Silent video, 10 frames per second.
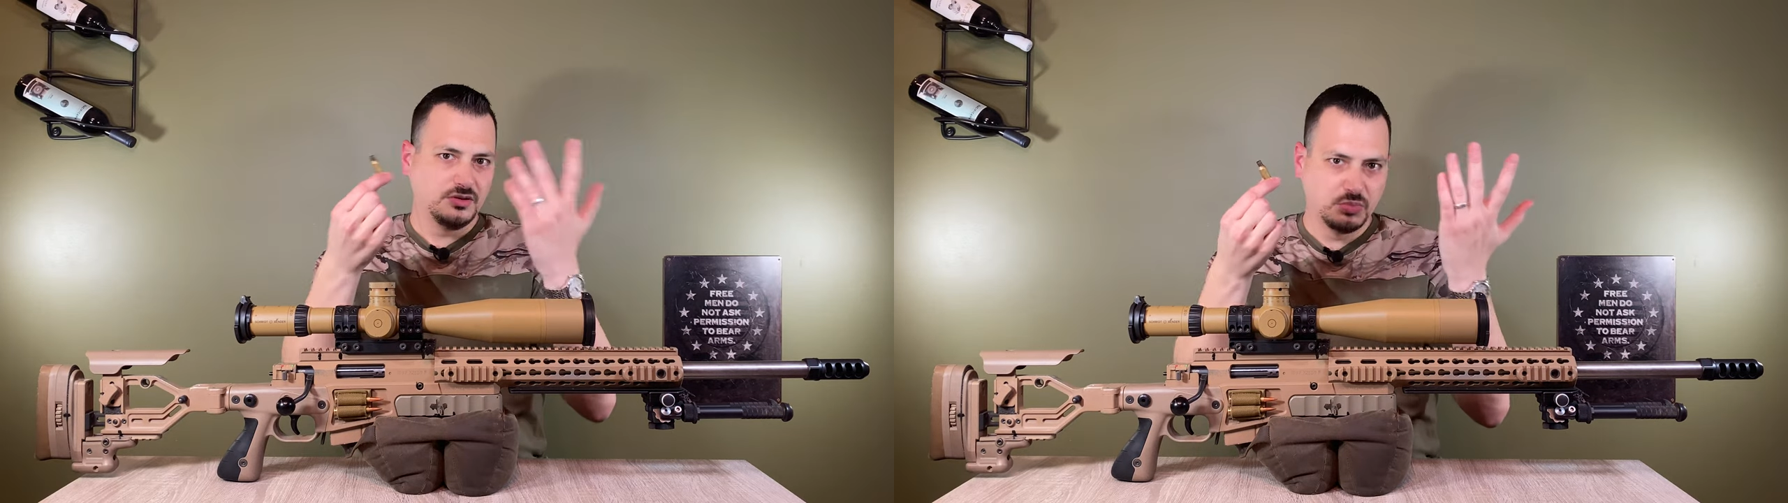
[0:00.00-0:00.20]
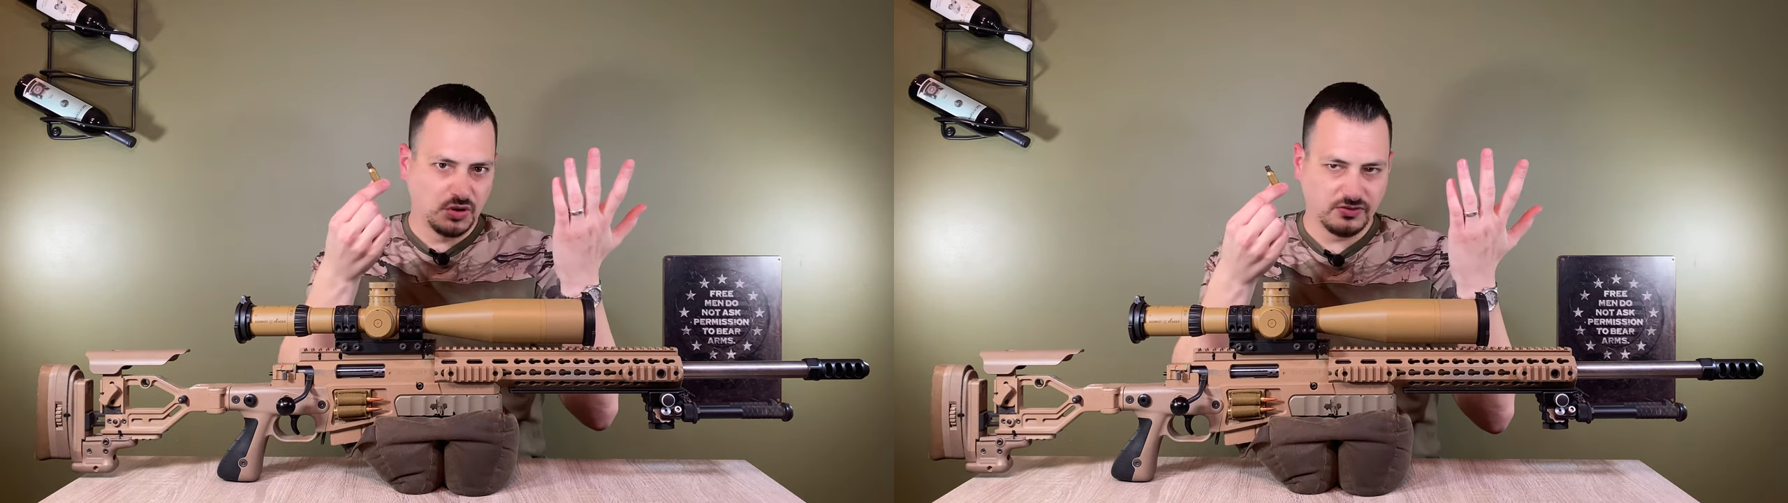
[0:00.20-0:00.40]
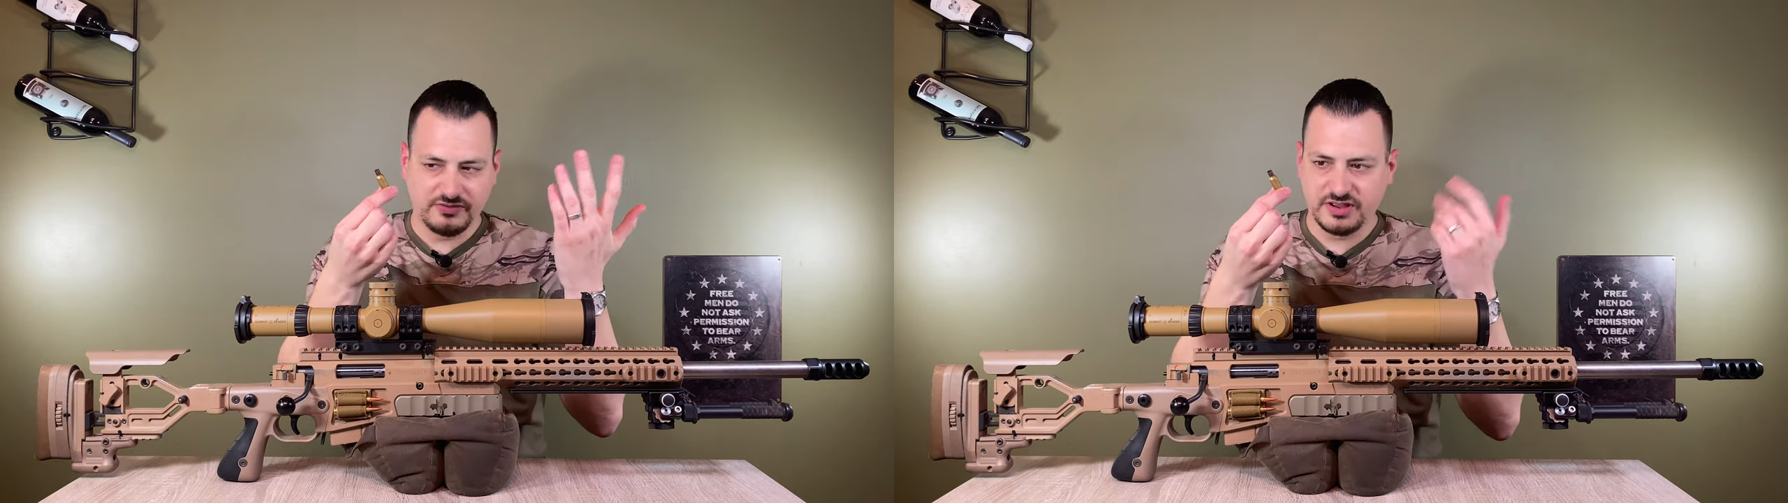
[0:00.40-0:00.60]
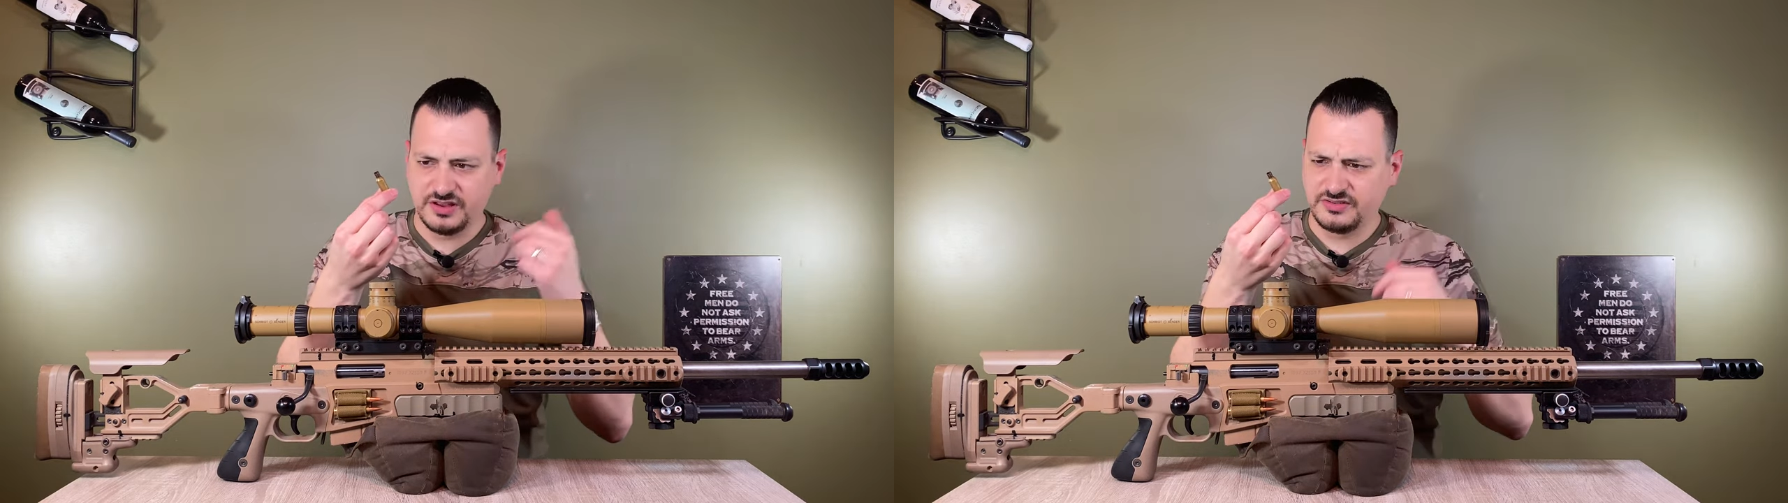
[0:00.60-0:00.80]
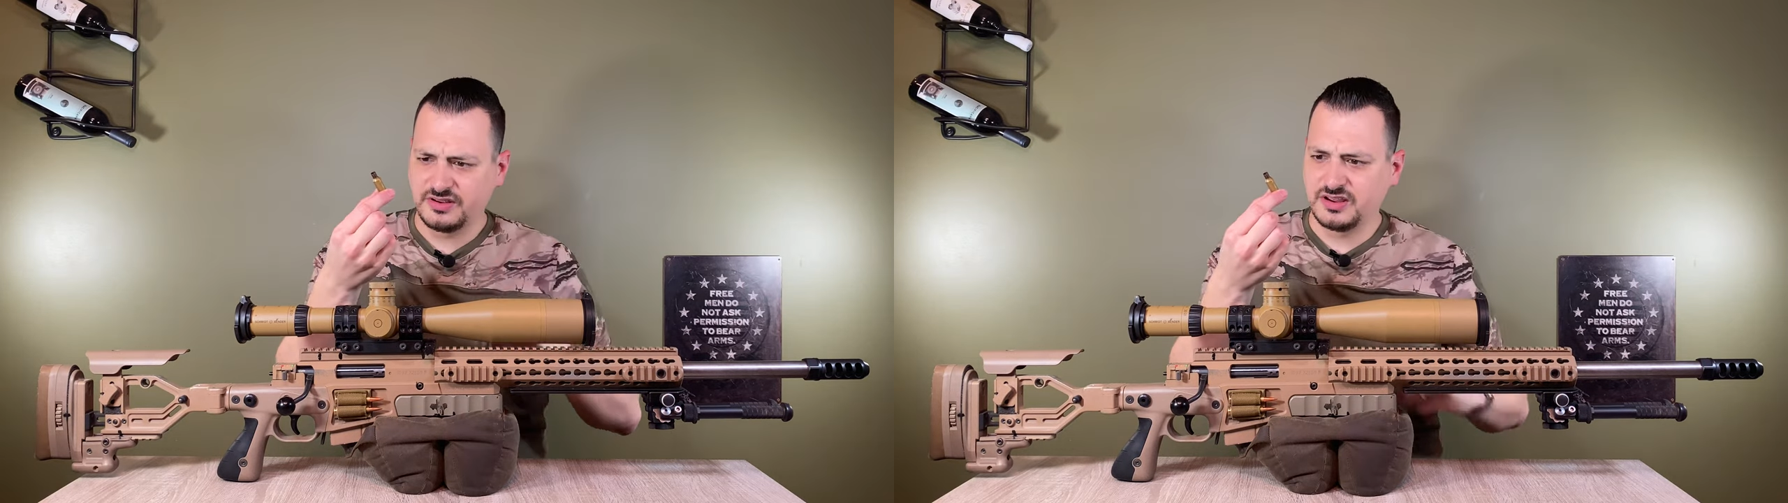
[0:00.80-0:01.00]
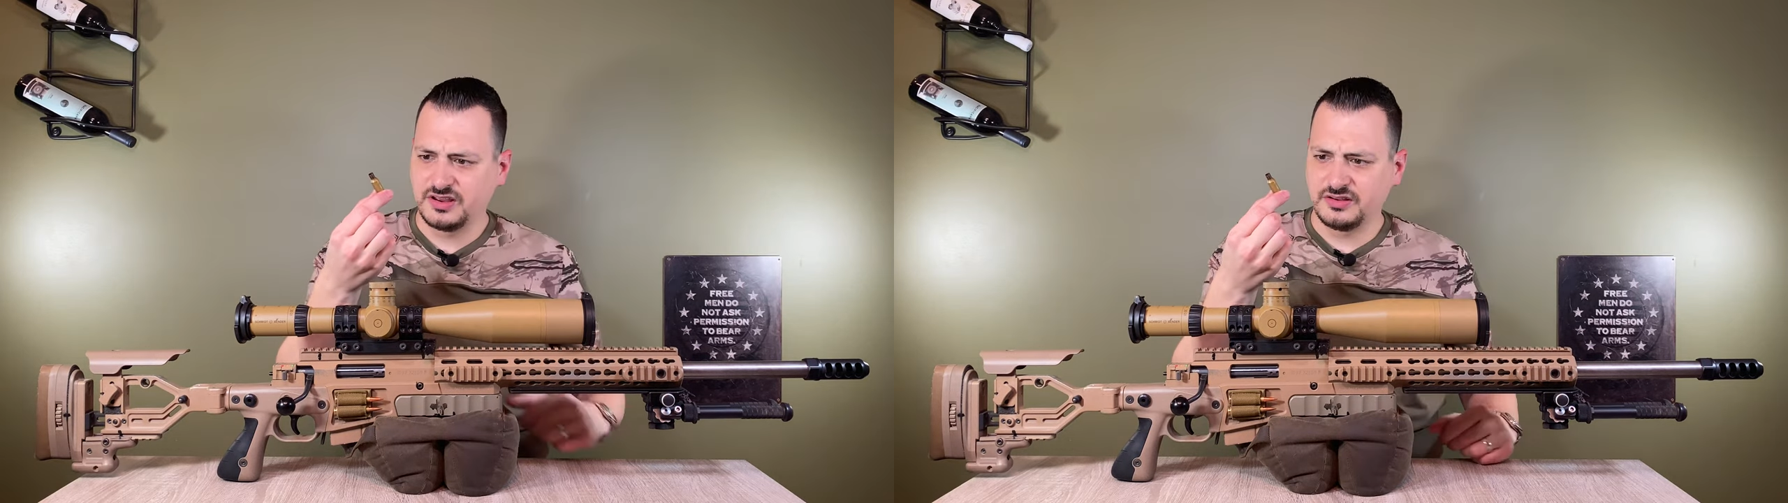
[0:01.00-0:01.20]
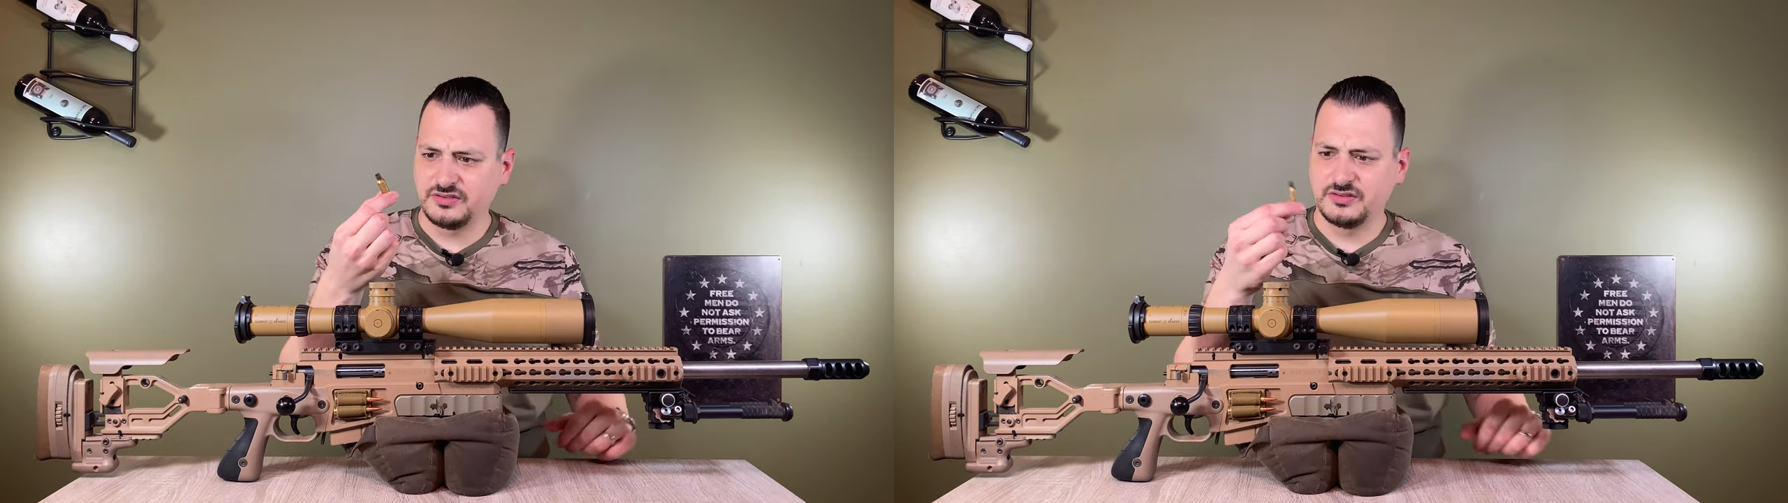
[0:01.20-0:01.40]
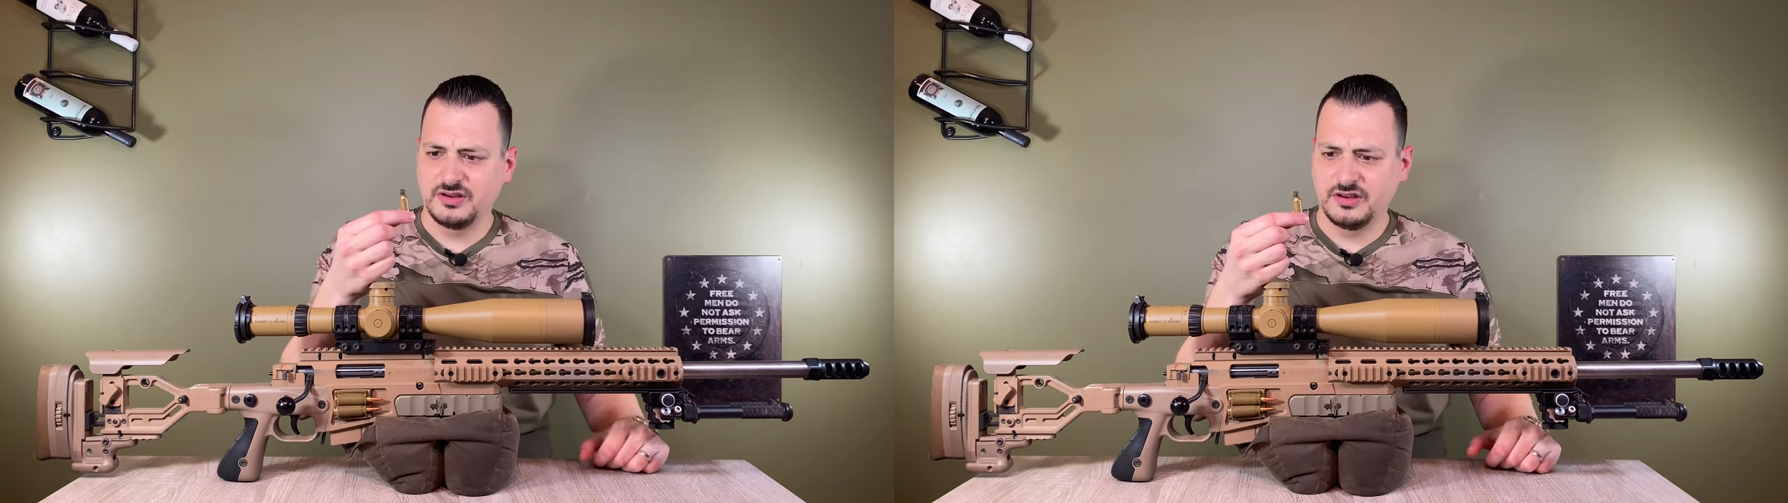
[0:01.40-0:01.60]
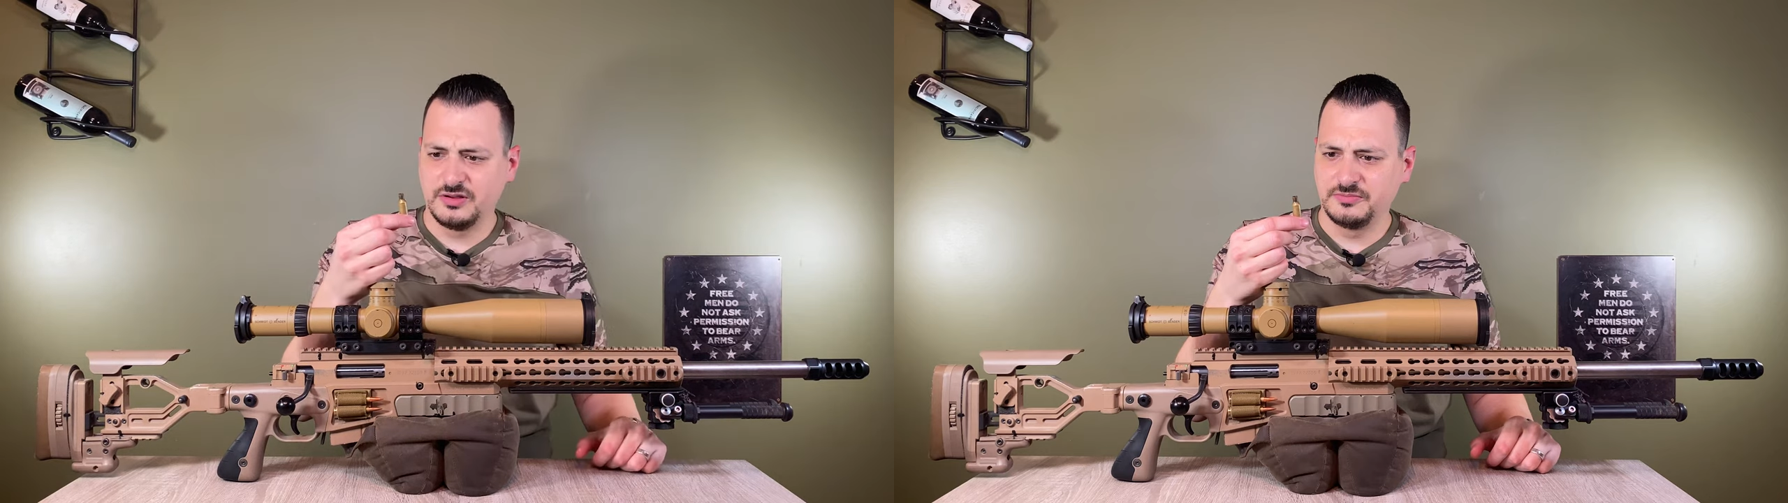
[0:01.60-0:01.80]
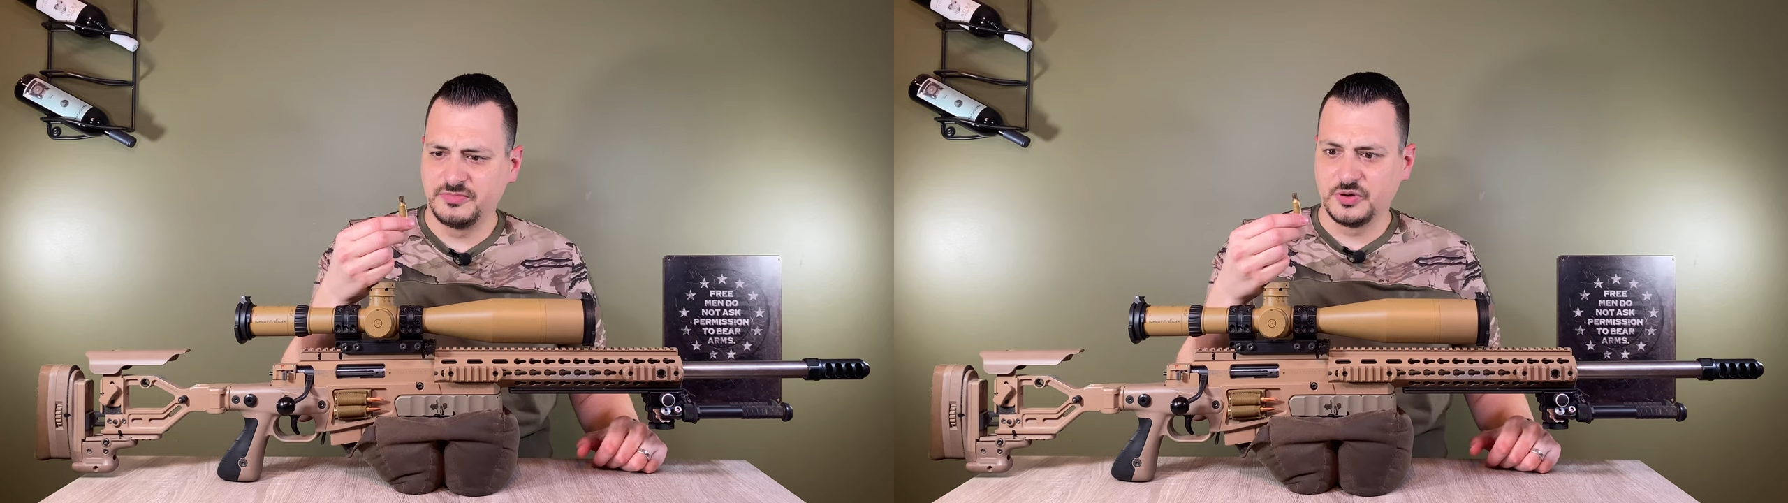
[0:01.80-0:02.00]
the bolt face, I guess, um,